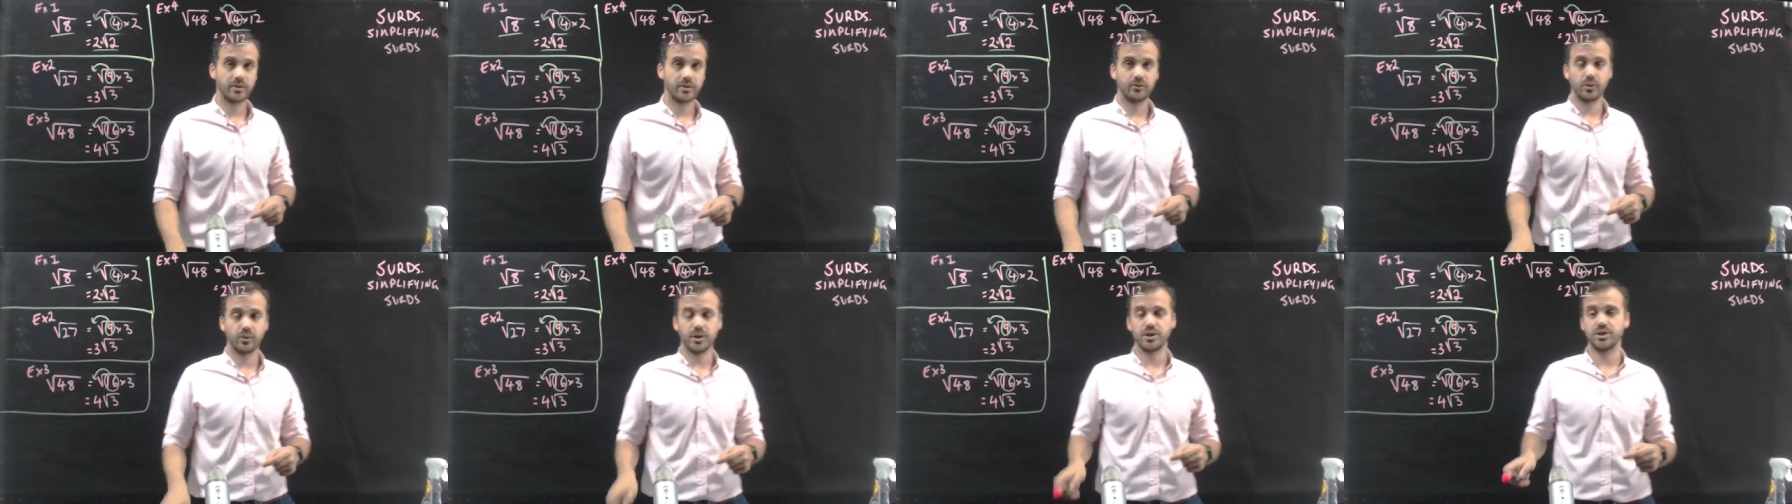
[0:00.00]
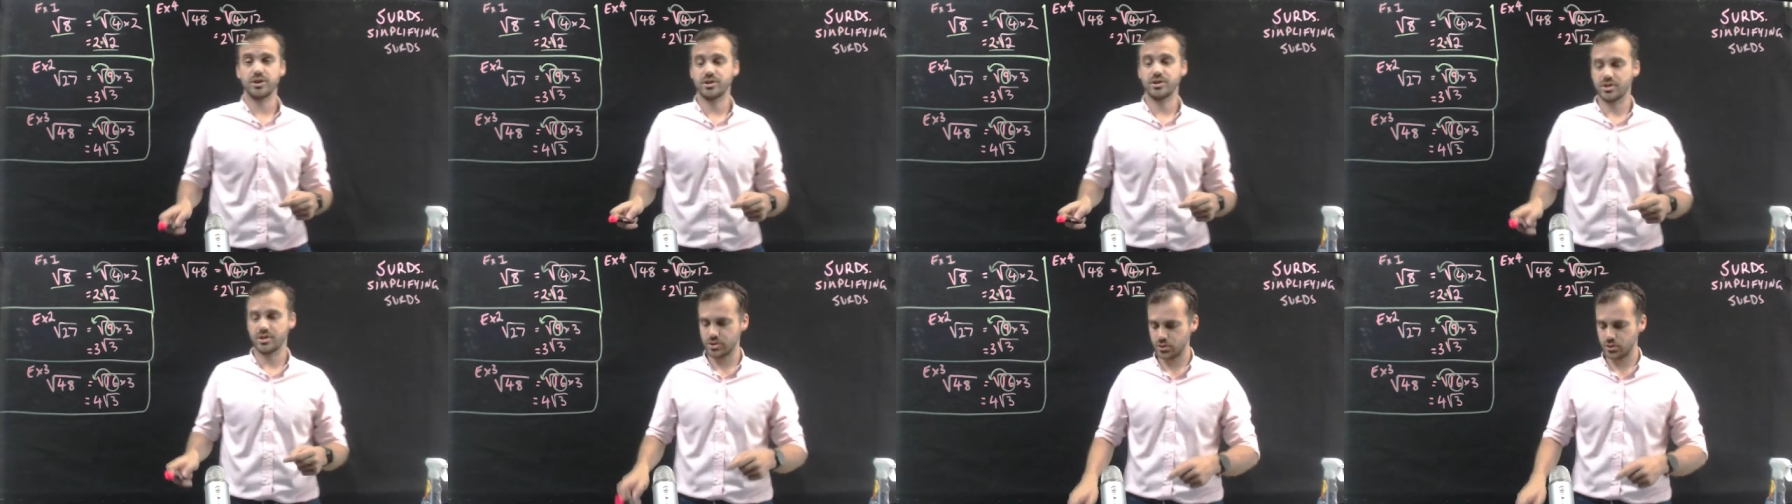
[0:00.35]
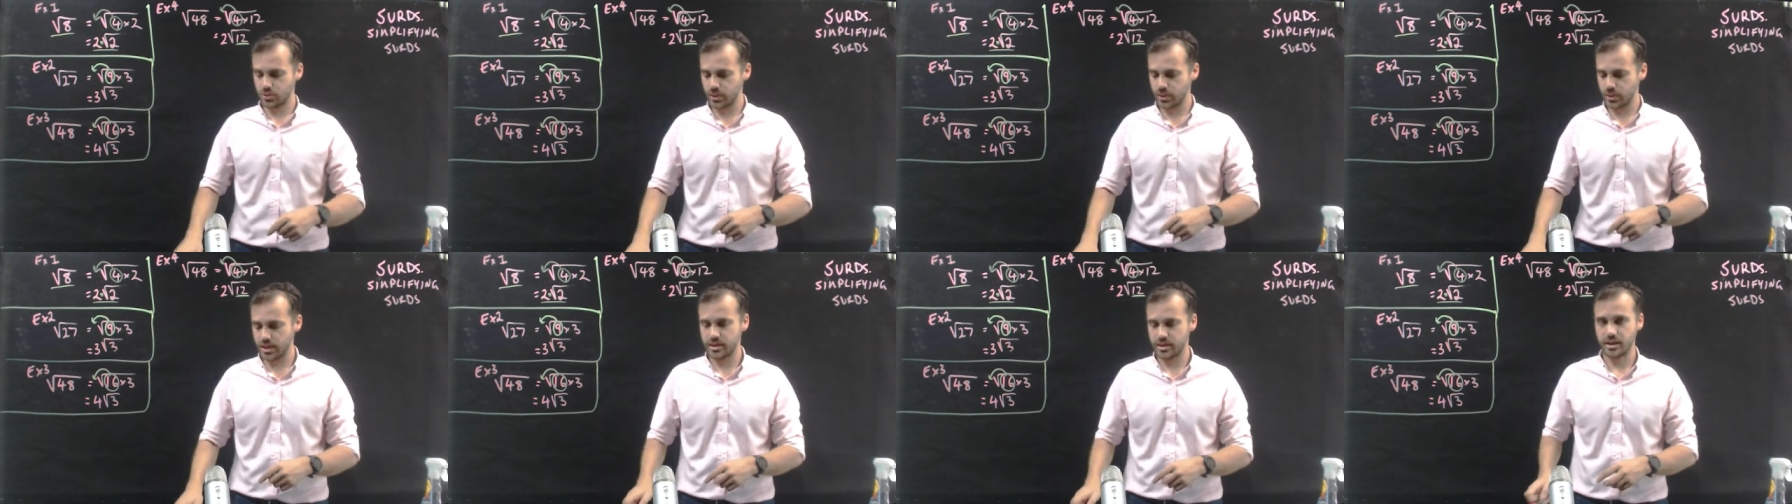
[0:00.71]
of which is a
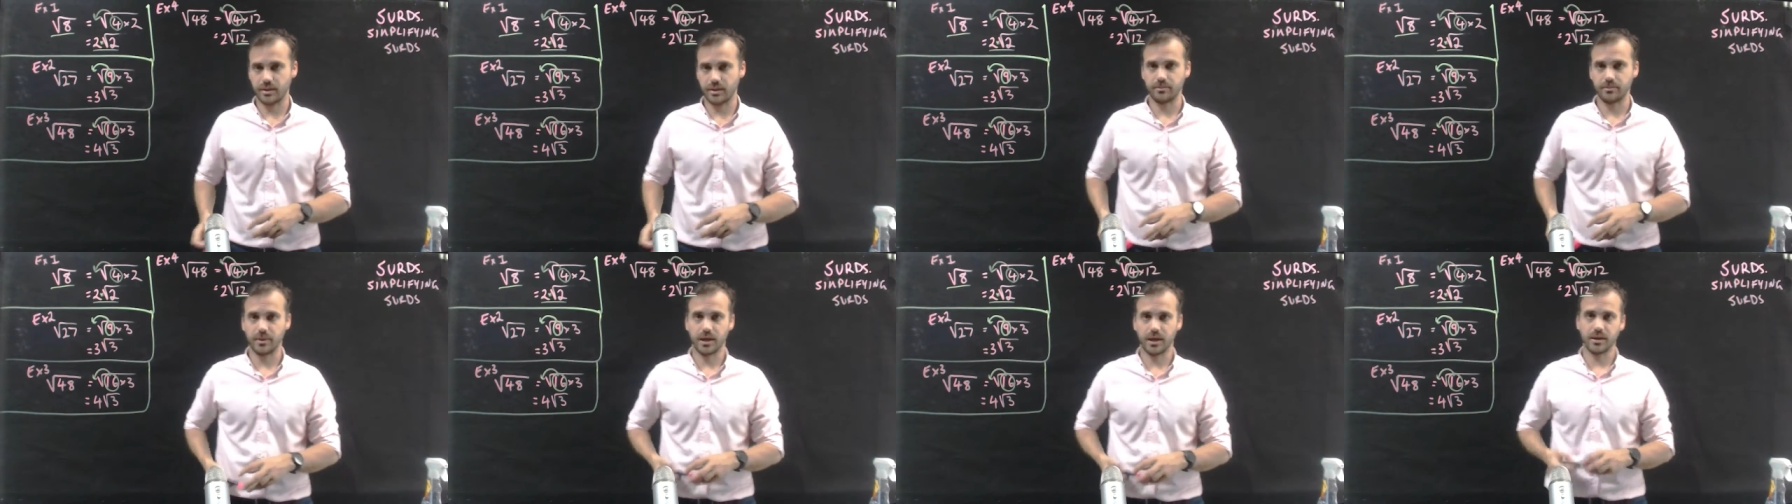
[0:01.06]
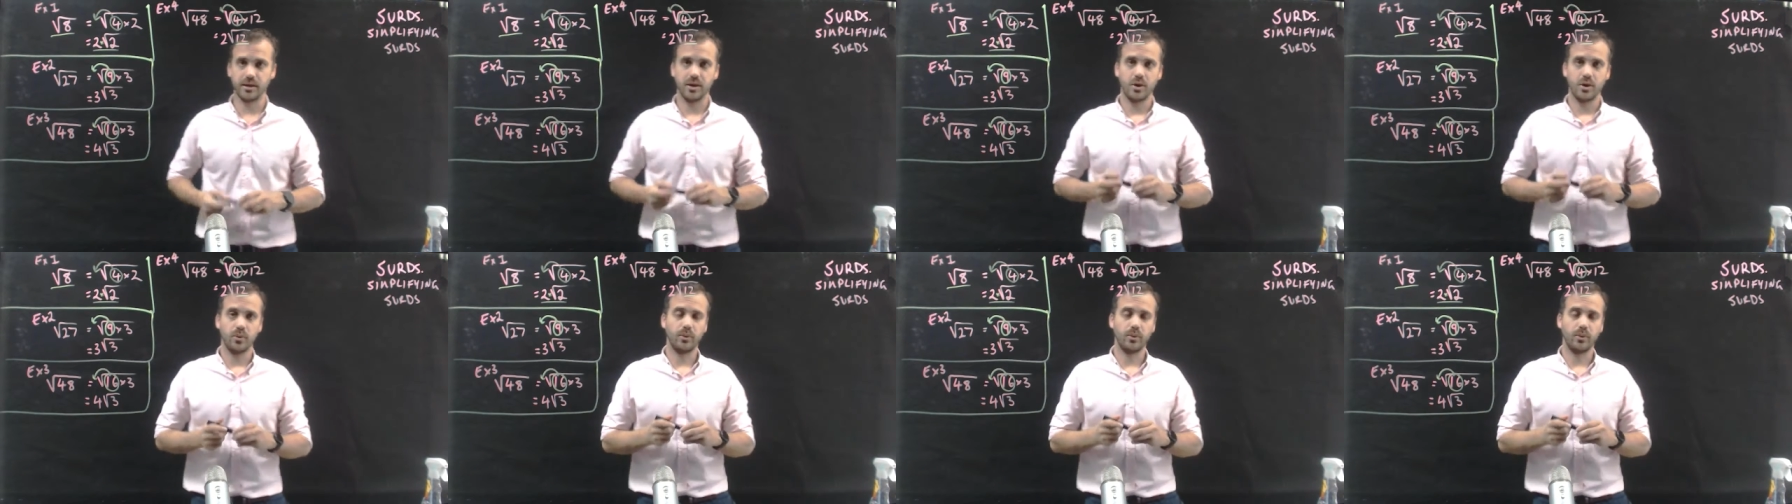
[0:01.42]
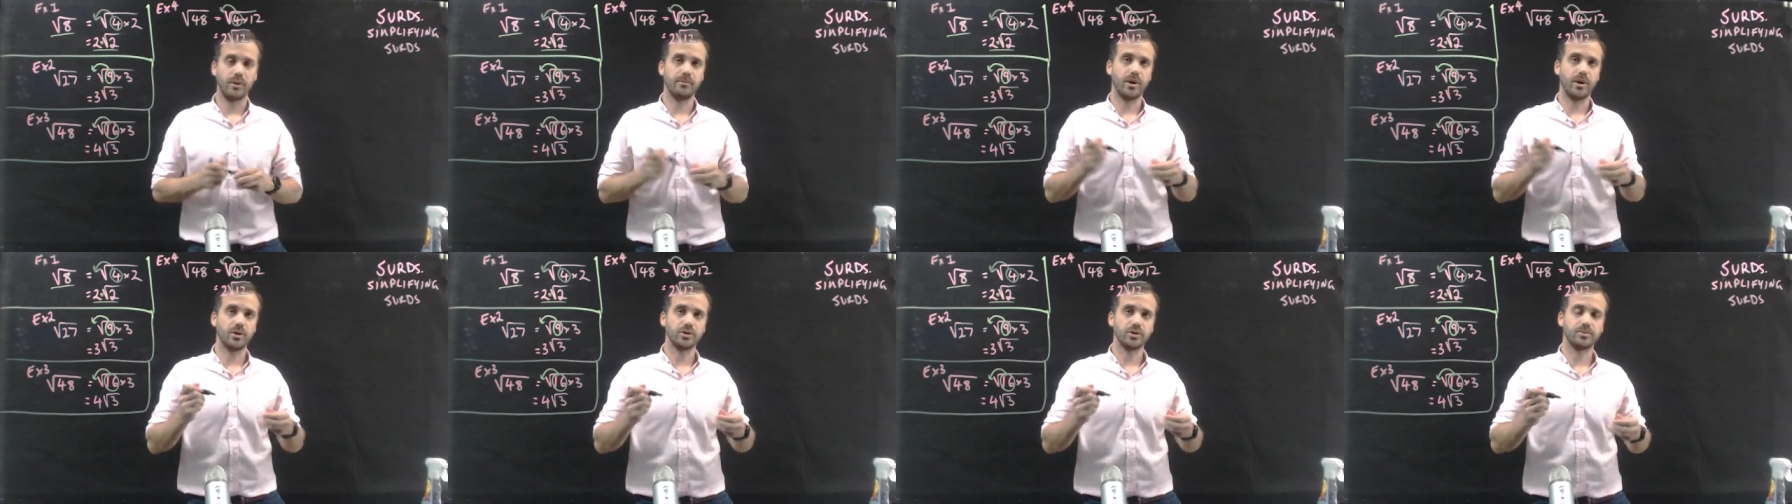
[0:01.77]
square number,
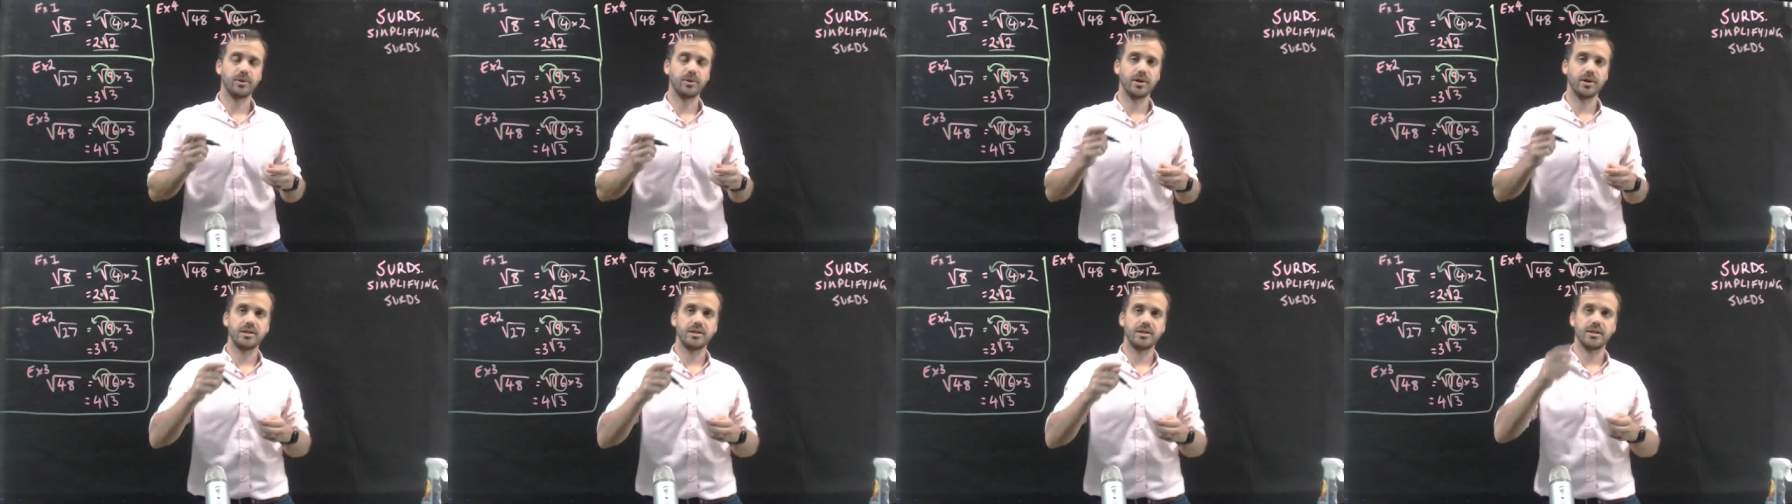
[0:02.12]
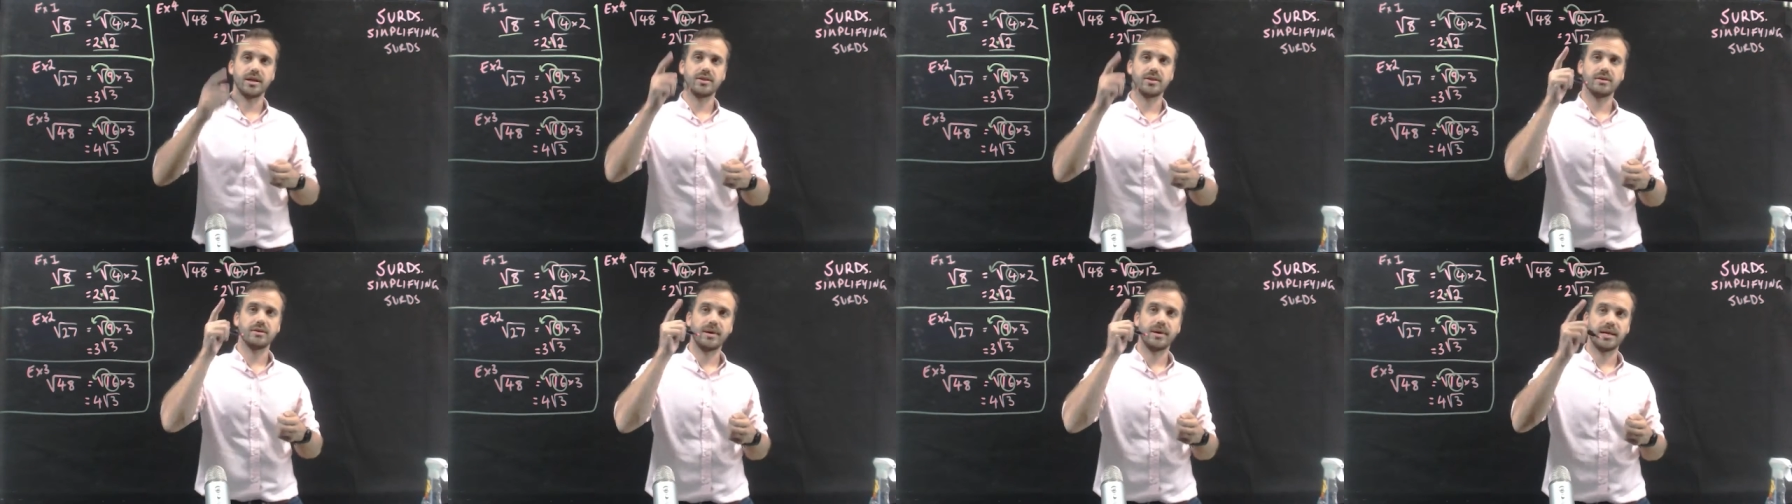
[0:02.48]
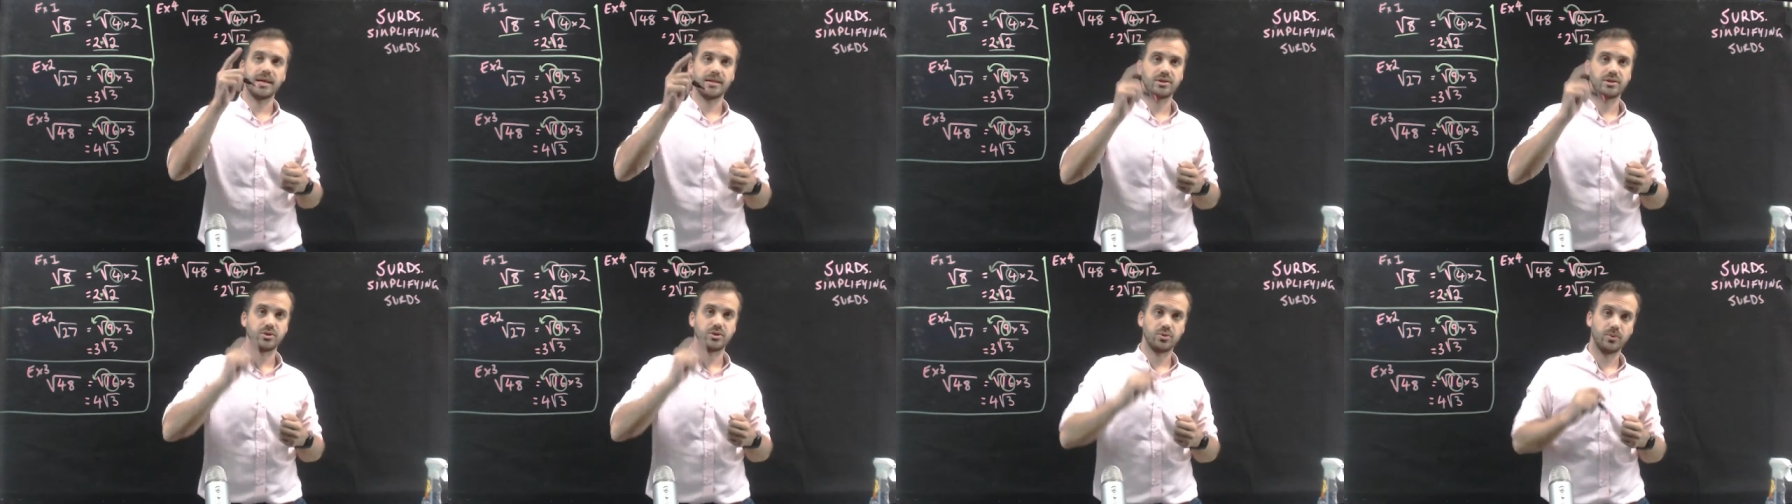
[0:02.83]
when multiplied together
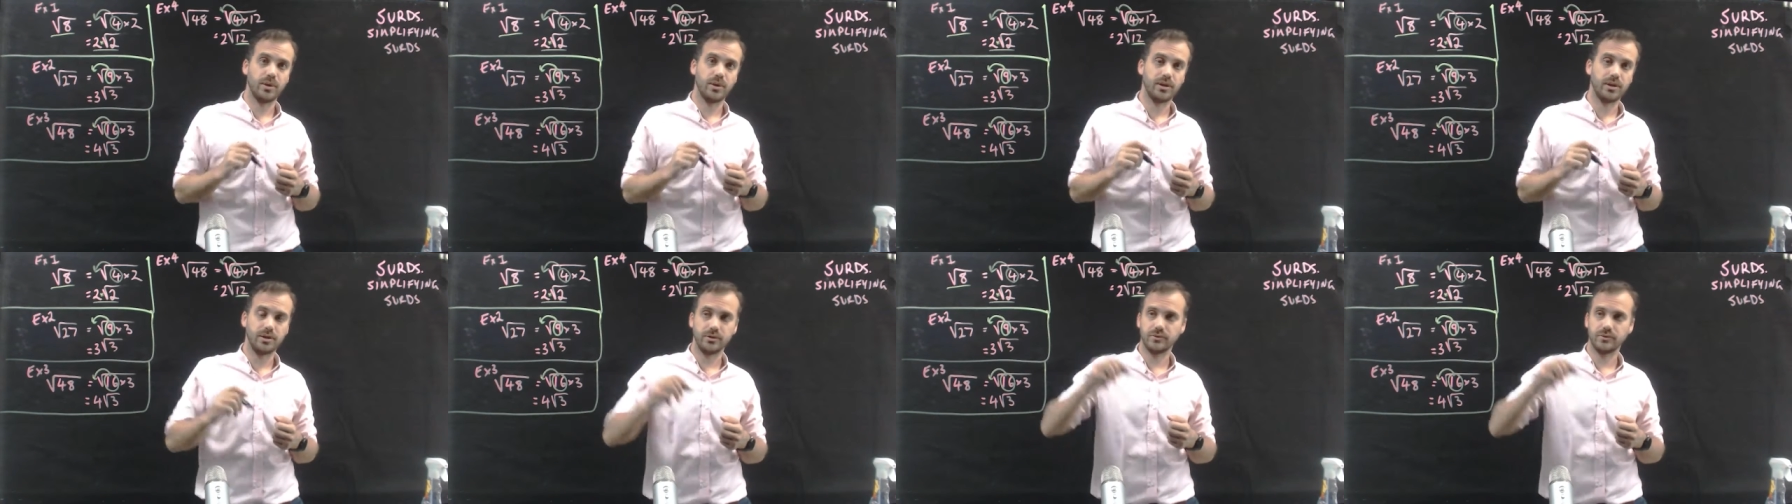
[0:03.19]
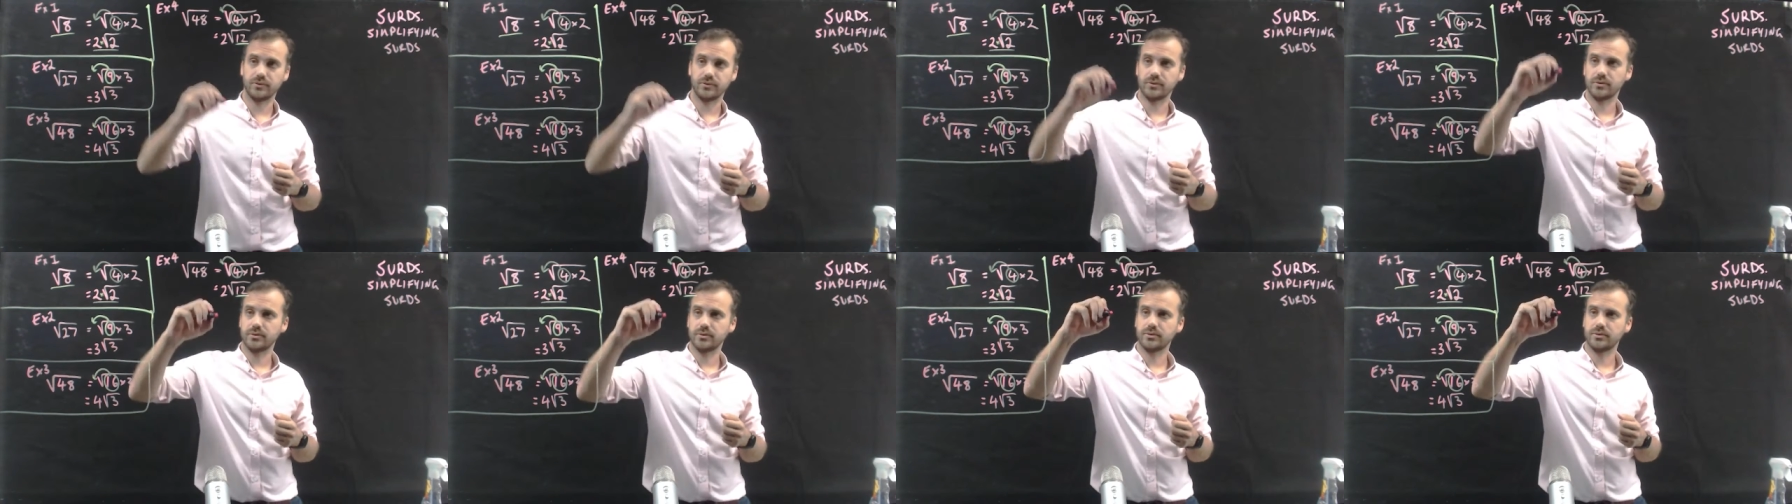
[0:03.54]
make 12.